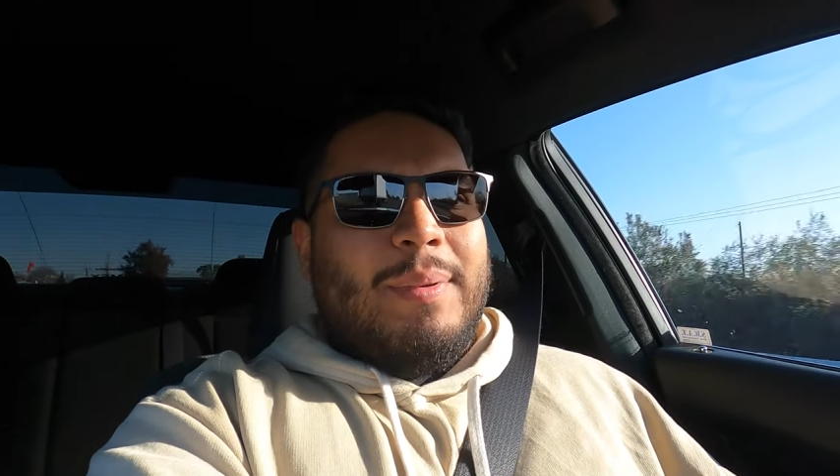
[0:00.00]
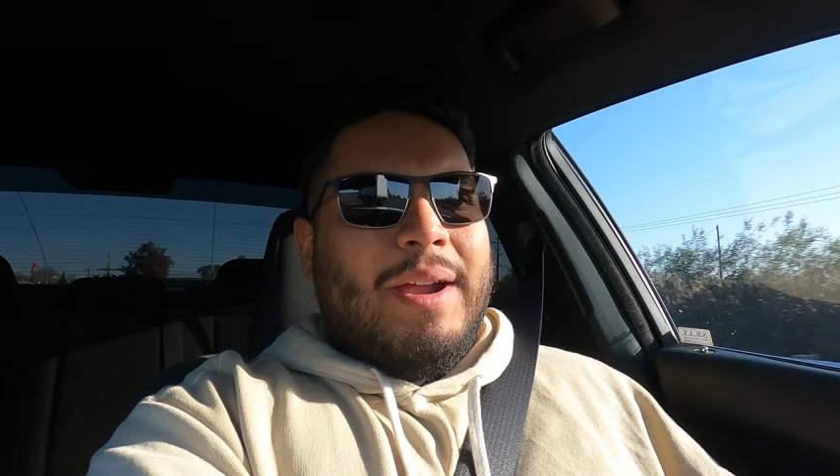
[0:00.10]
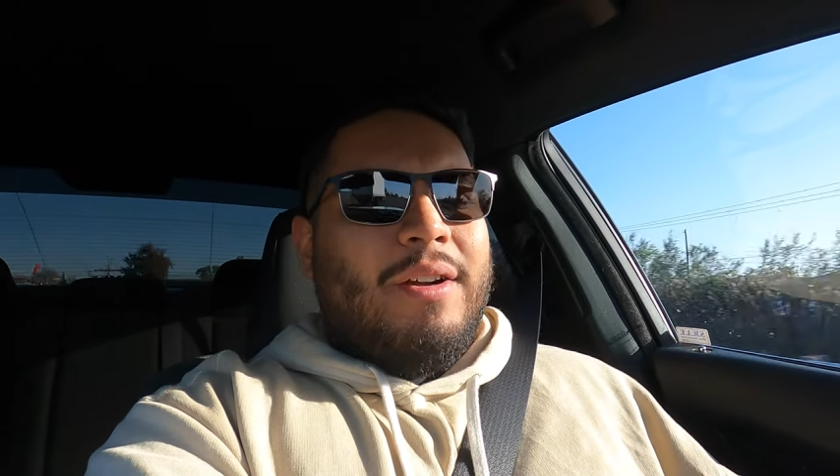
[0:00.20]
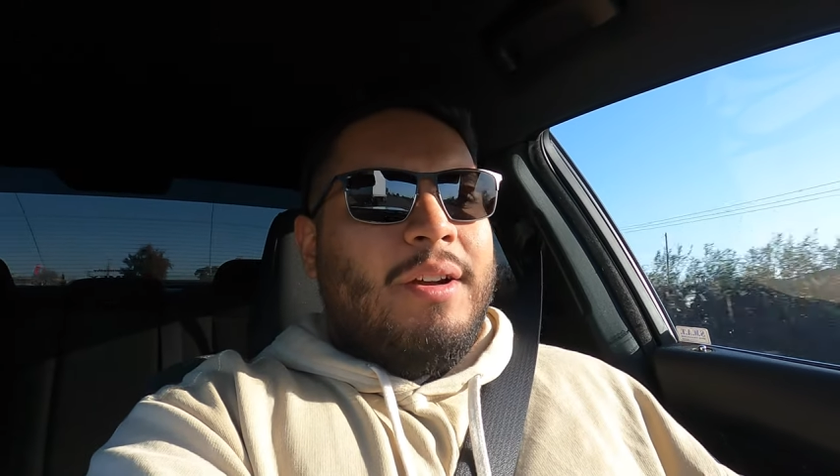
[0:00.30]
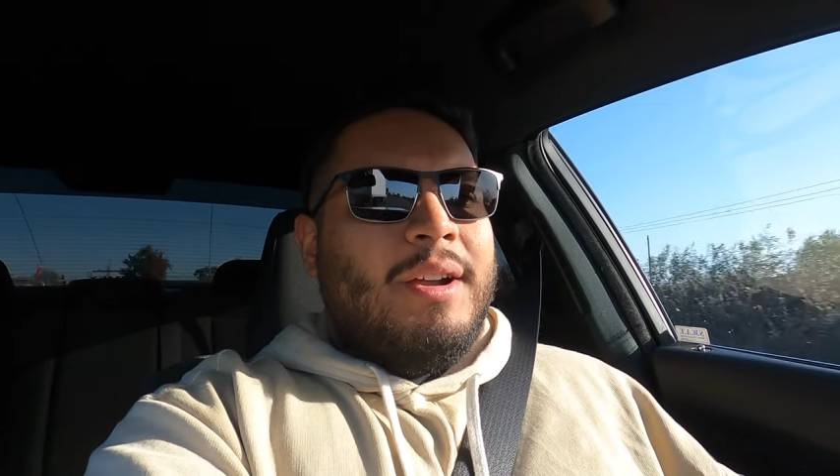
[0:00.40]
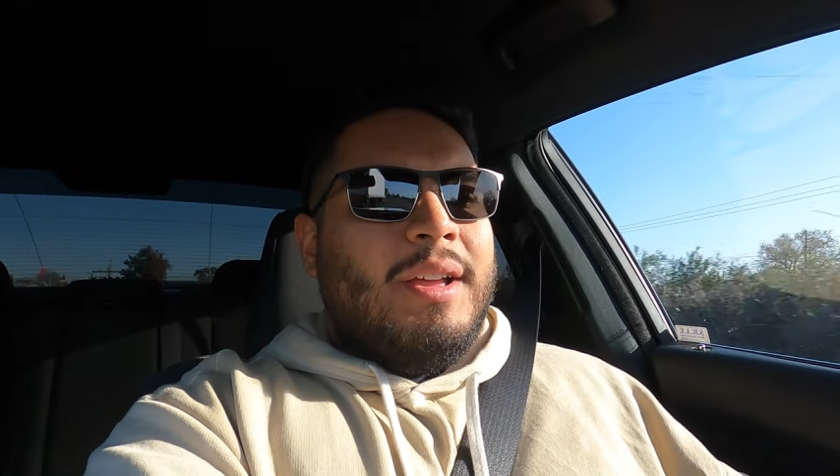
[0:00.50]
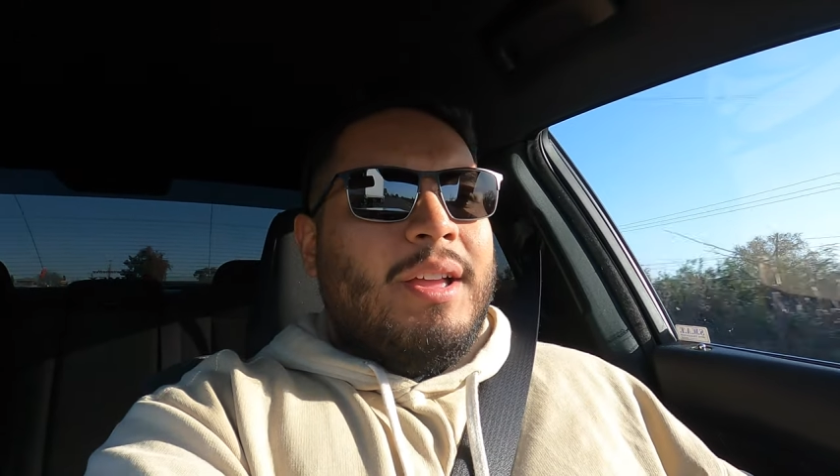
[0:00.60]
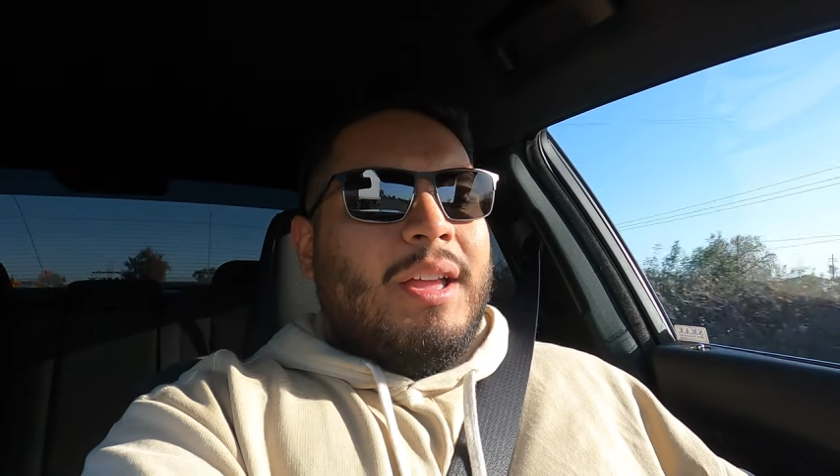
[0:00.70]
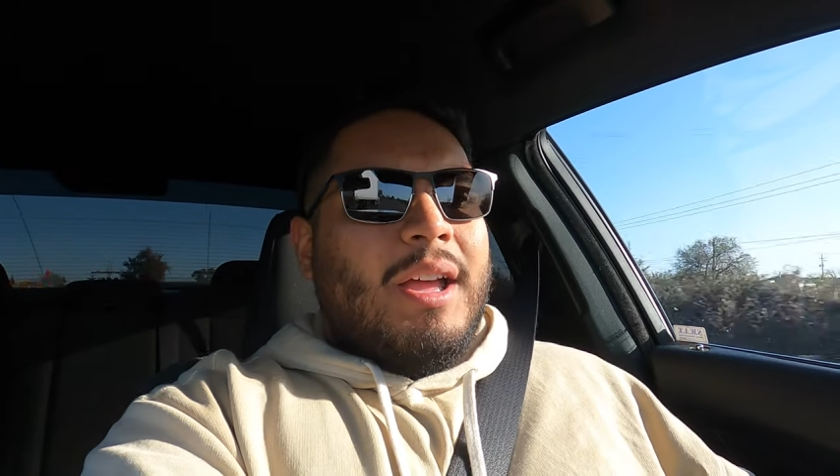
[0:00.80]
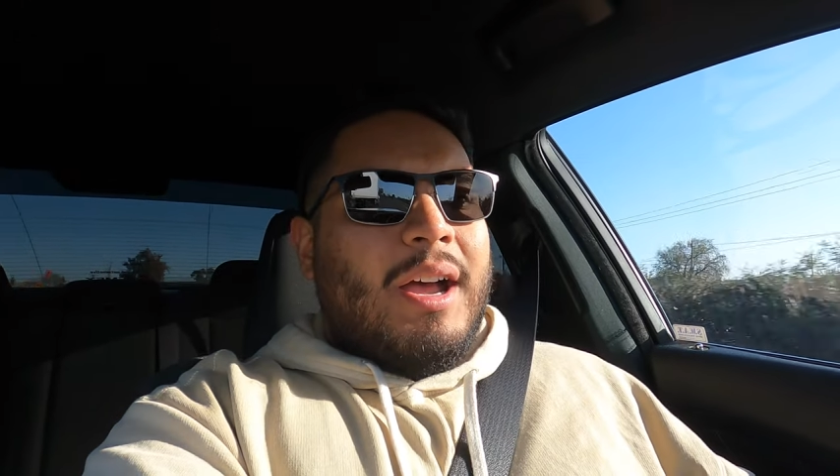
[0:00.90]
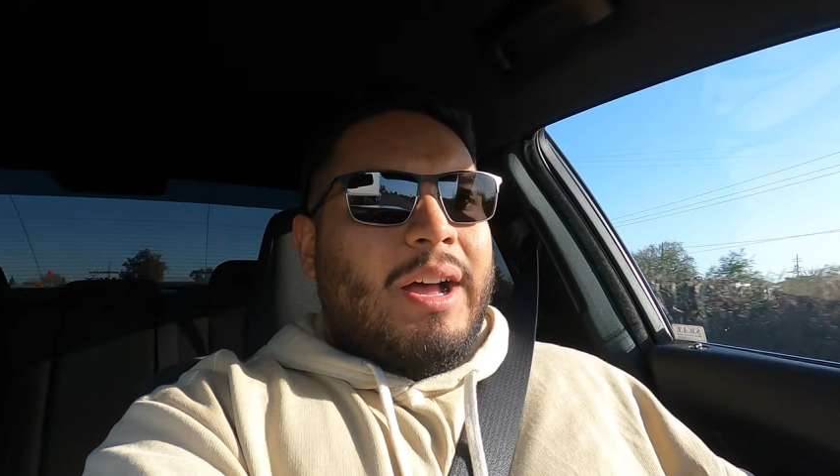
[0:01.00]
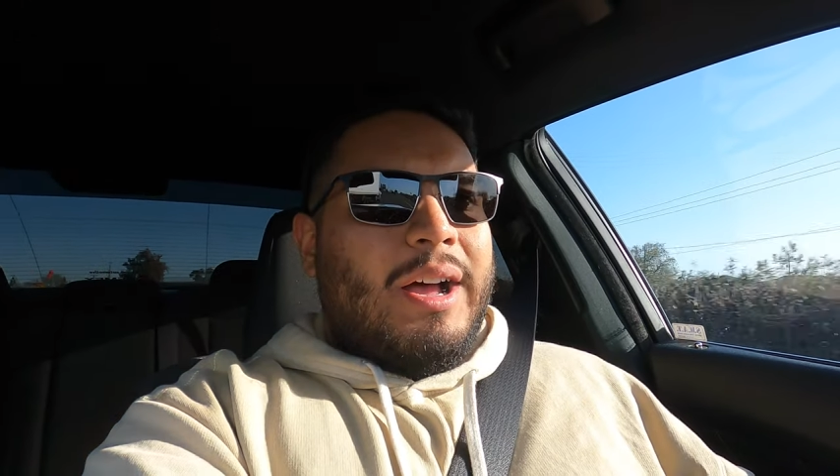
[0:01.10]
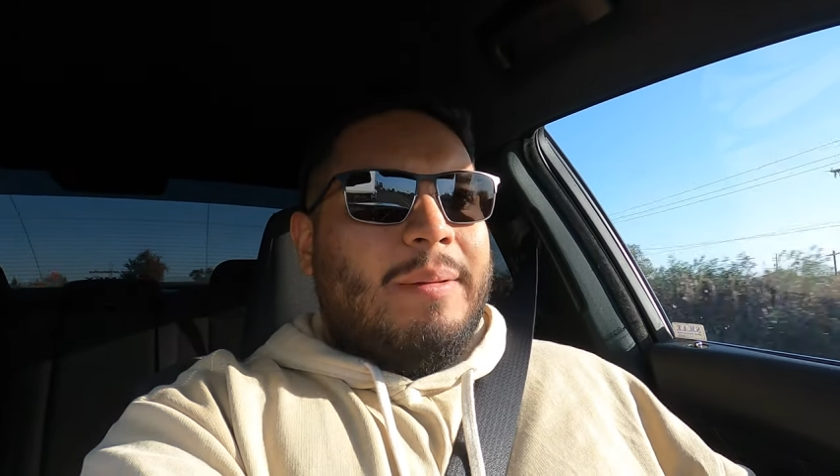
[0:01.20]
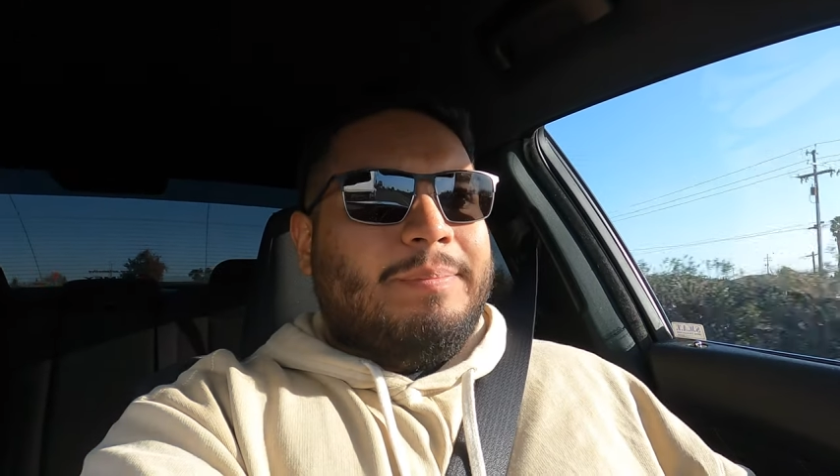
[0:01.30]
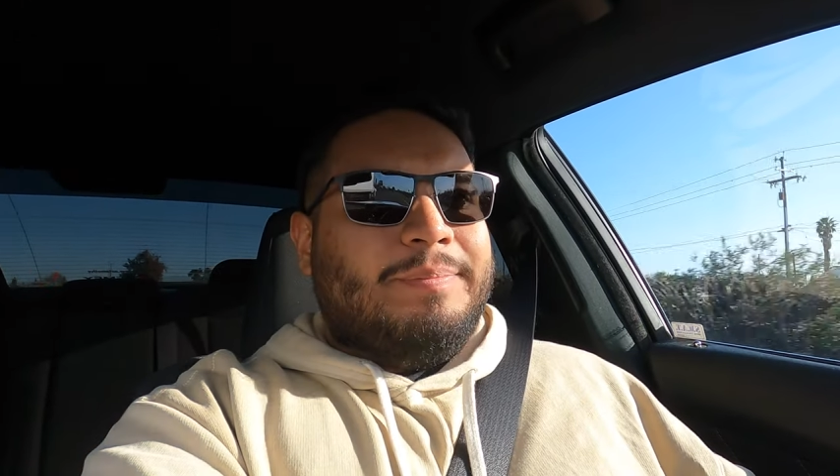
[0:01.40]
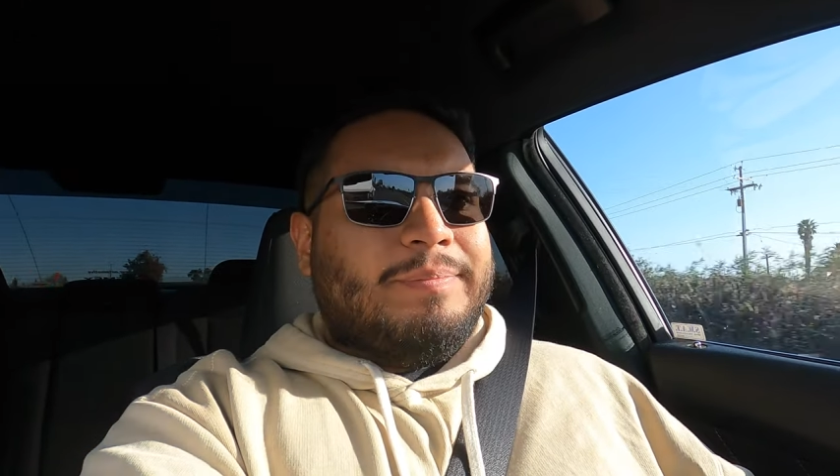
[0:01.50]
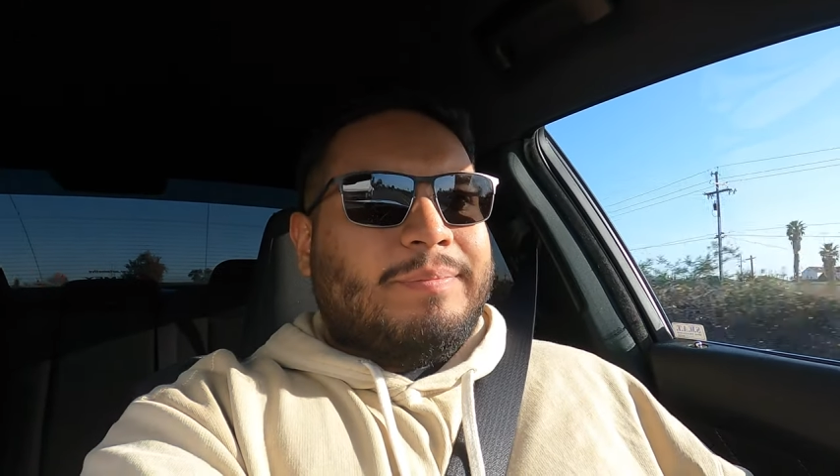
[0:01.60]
pair um,